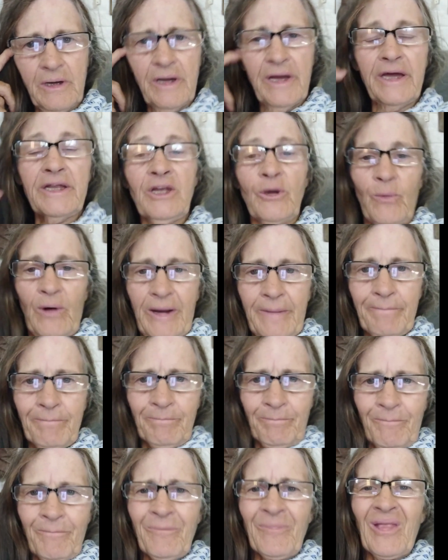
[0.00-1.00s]
Anyway,
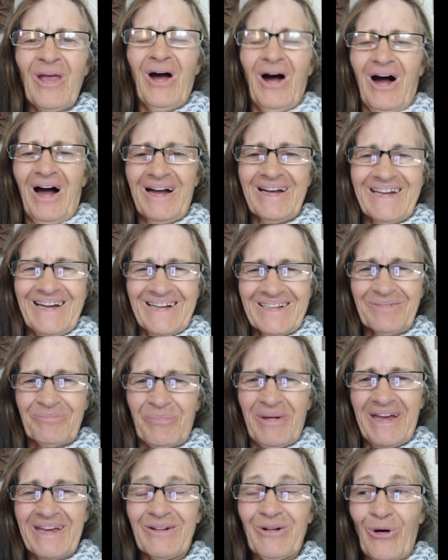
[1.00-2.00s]
I cut
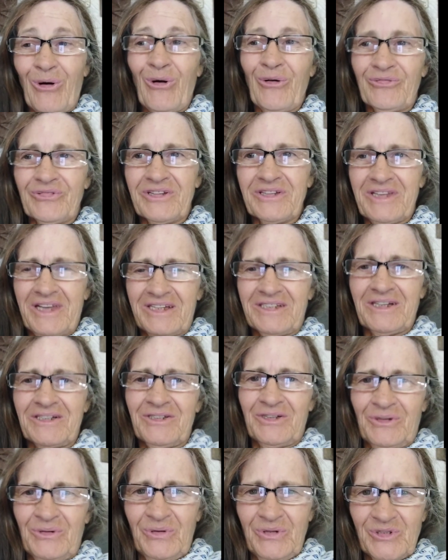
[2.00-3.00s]
back. After that, I
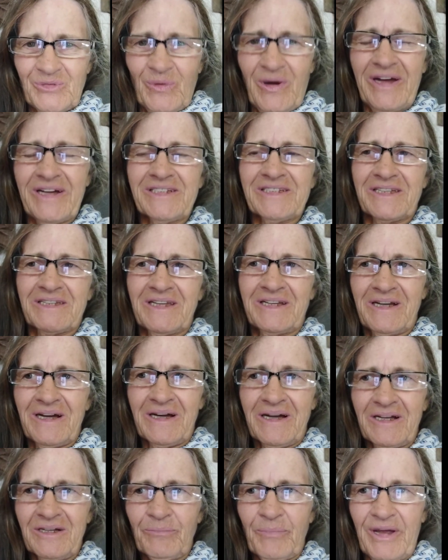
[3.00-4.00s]
didn't lose weight, so then I
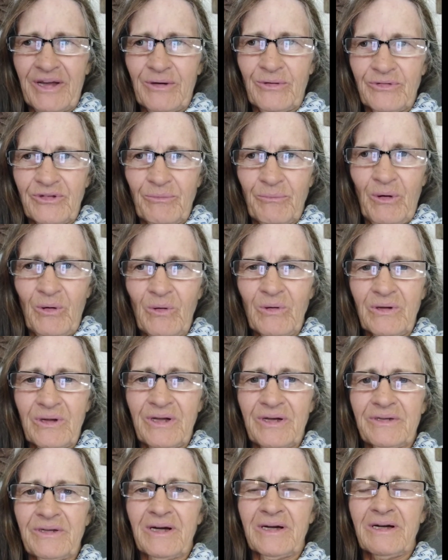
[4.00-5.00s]
cut back on the milk,
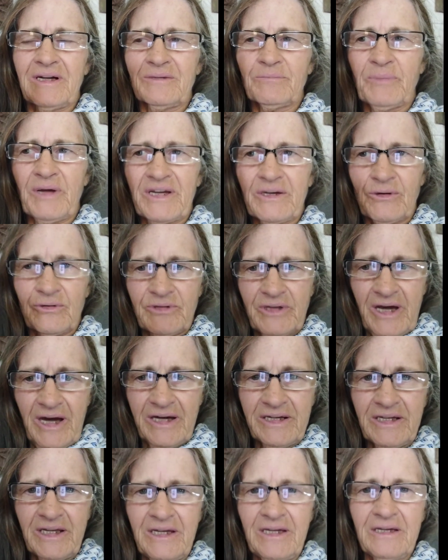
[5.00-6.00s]
and I cut back on the
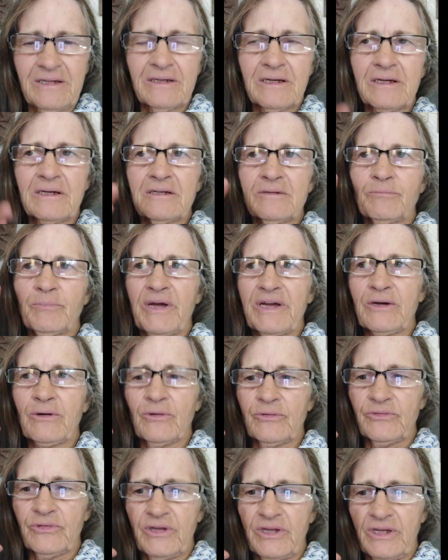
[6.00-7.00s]
honey, and I cut back
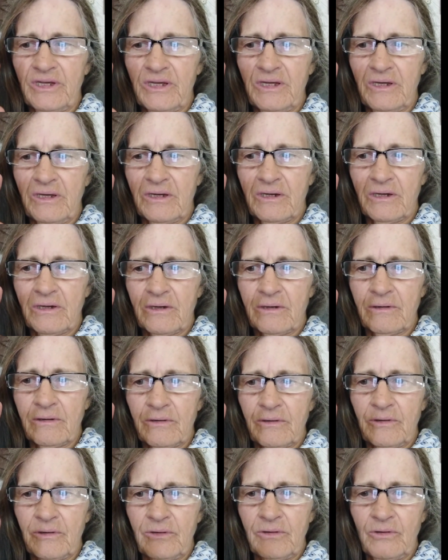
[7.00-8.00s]
on the
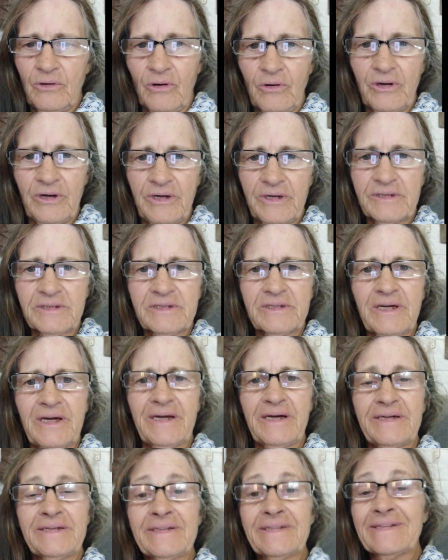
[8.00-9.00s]
yogurt,
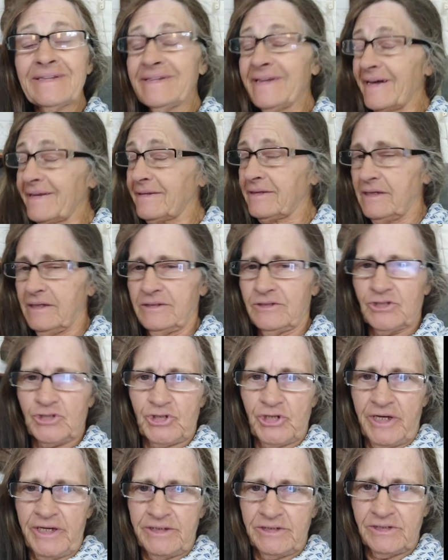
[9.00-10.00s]
and nothing's
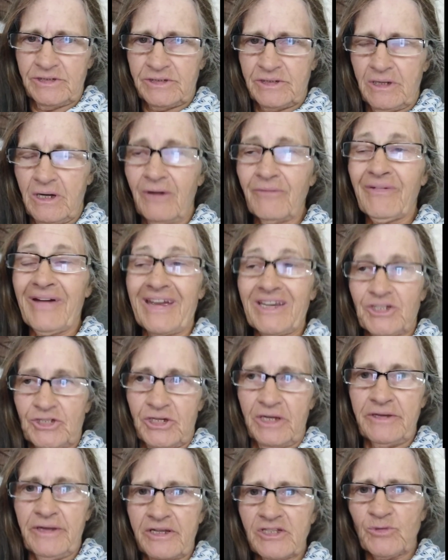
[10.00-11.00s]
changed.
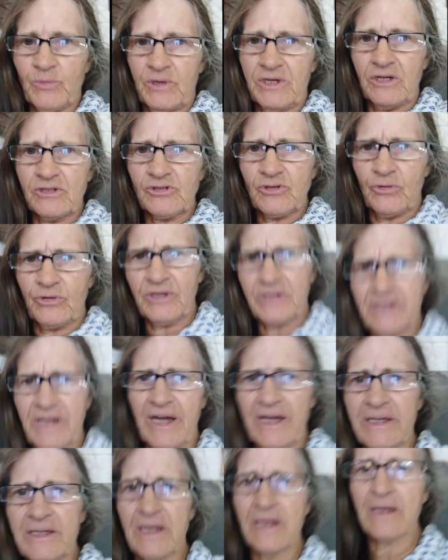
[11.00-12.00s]
That's when I started
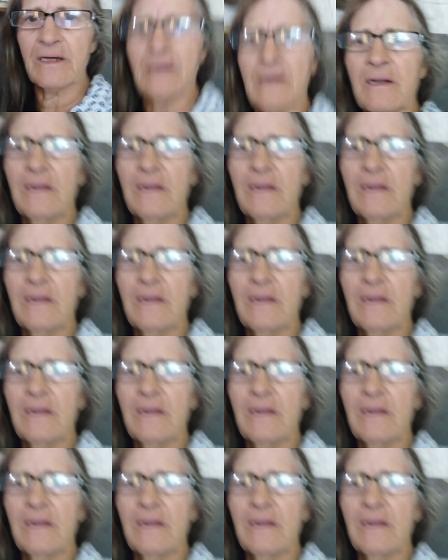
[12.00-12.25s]
gaining.